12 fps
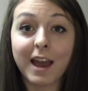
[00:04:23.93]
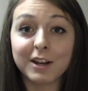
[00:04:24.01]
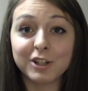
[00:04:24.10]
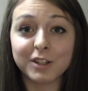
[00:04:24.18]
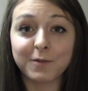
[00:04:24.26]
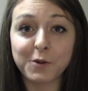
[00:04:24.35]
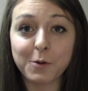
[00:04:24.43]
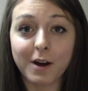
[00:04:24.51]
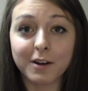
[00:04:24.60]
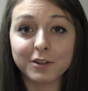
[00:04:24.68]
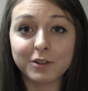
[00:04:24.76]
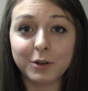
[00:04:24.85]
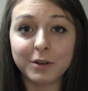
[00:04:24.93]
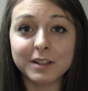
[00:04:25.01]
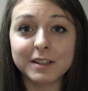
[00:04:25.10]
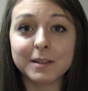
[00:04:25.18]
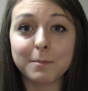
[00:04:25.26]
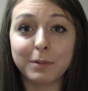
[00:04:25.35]
And just for you honor
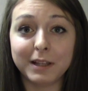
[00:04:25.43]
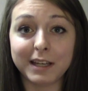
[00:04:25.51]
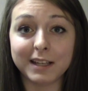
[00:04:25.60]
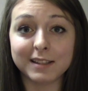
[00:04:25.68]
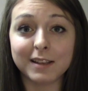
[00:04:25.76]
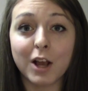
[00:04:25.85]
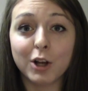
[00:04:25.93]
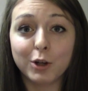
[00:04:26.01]
students, please,